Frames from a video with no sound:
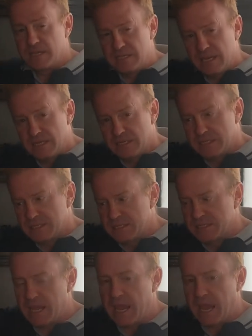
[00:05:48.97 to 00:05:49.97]
they tend to
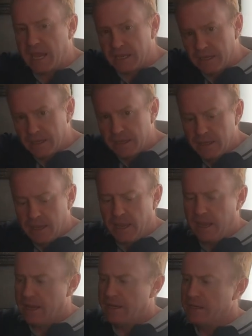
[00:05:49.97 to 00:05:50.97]
sag,
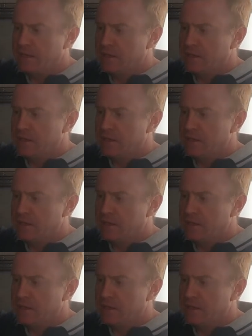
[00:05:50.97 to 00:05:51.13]
and